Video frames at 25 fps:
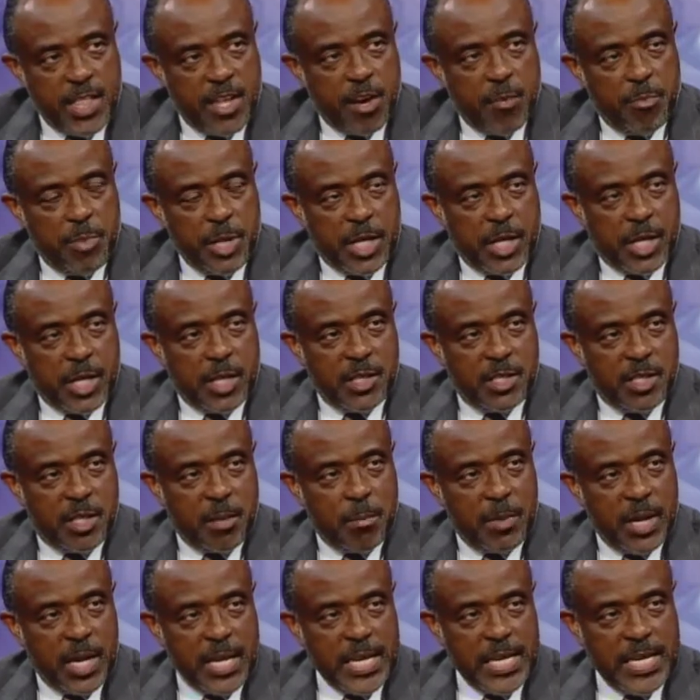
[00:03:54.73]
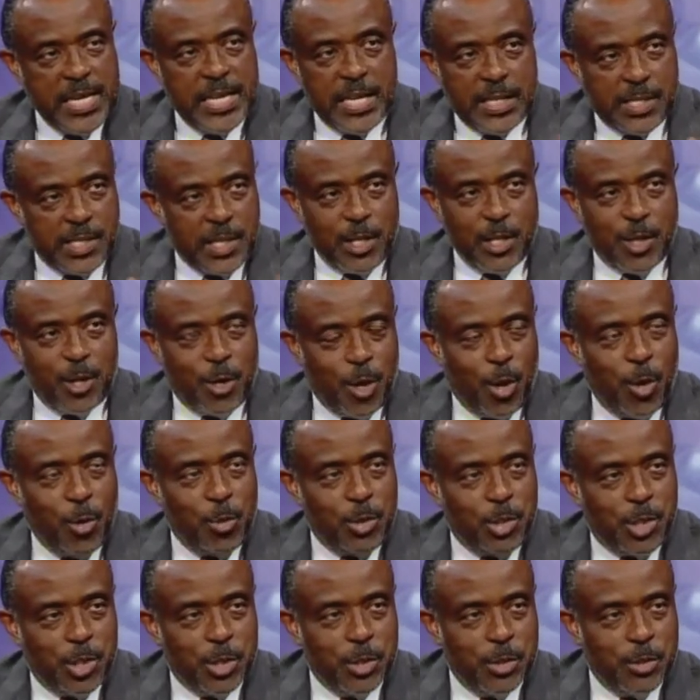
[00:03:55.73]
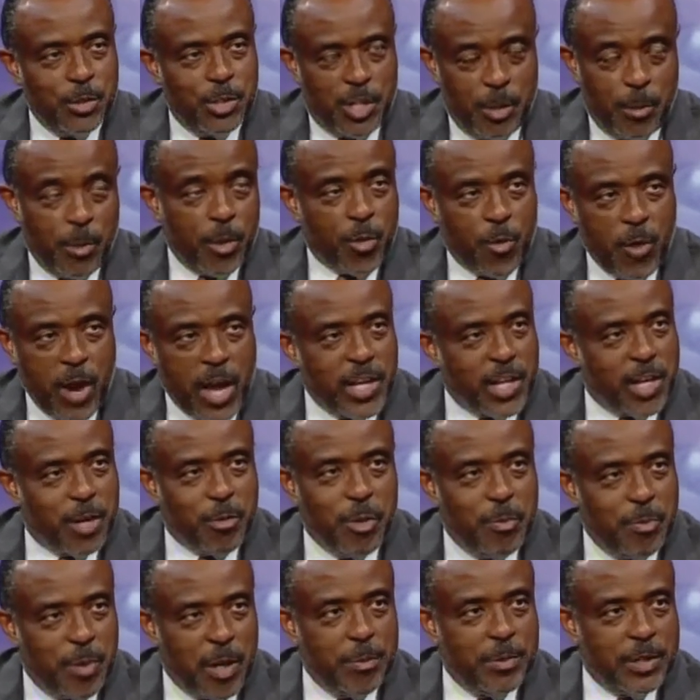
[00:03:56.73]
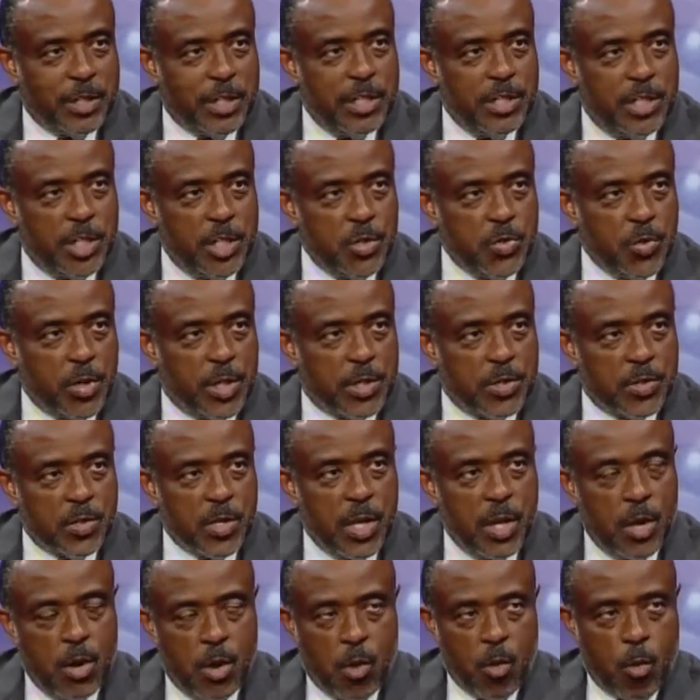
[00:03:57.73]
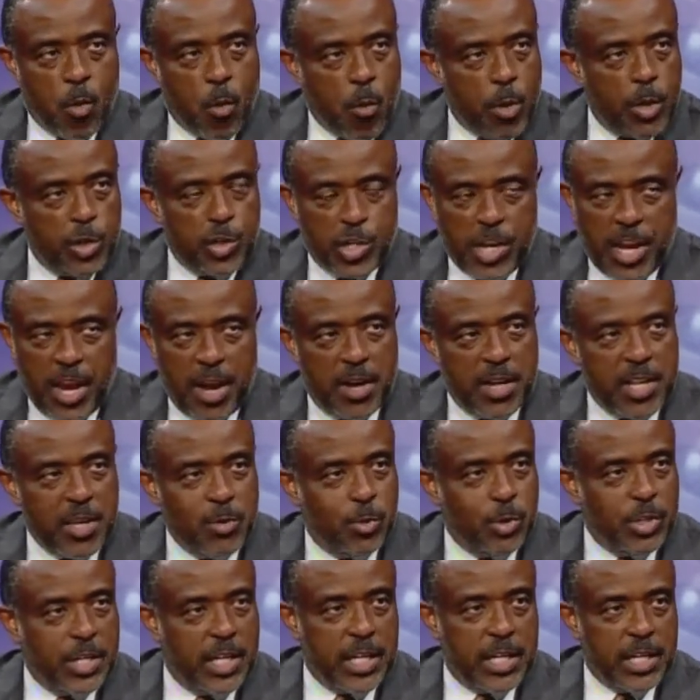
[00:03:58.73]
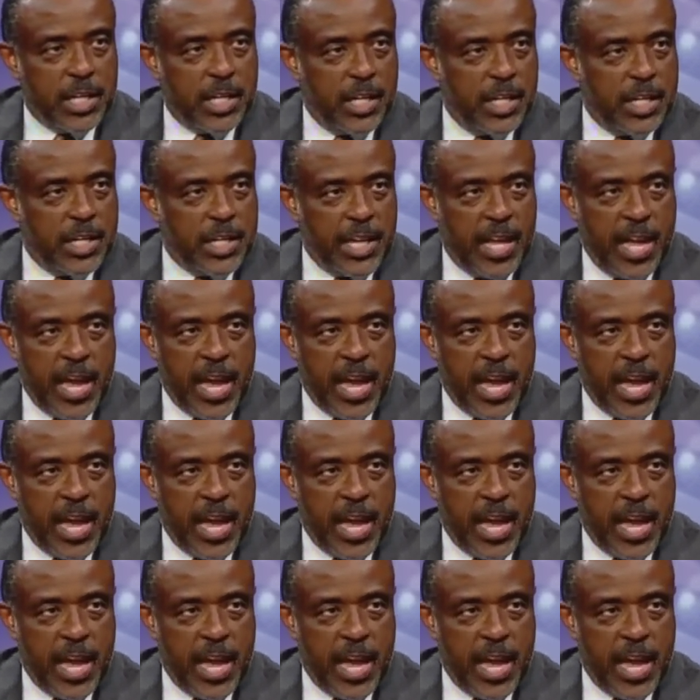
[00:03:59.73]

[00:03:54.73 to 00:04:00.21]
there because the money doesn't go to Democratic or Republican districts. Orange County will get a cut of